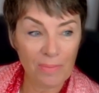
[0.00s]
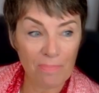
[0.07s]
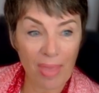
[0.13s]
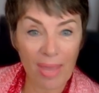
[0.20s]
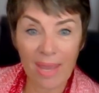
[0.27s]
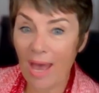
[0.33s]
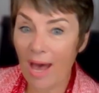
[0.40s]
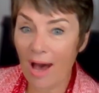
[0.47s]

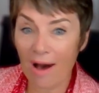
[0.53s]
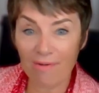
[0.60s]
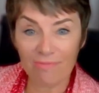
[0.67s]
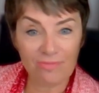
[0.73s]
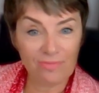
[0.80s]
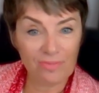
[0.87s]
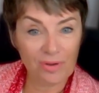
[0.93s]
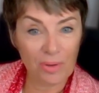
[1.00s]
may
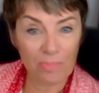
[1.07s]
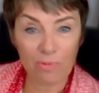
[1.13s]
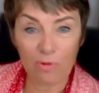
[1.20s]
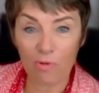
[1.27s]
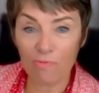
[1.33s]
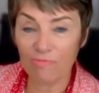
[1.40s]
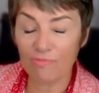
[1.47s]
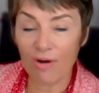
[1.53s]
have
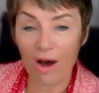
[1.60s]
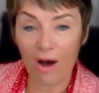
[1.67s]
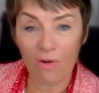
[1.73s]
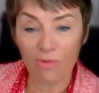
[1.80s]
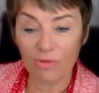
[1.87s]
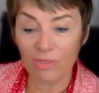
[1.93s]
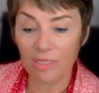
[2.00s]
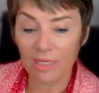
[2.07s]

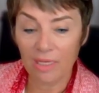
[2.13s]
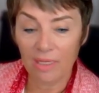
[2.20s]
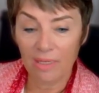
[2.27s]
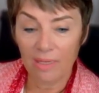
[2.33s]
profound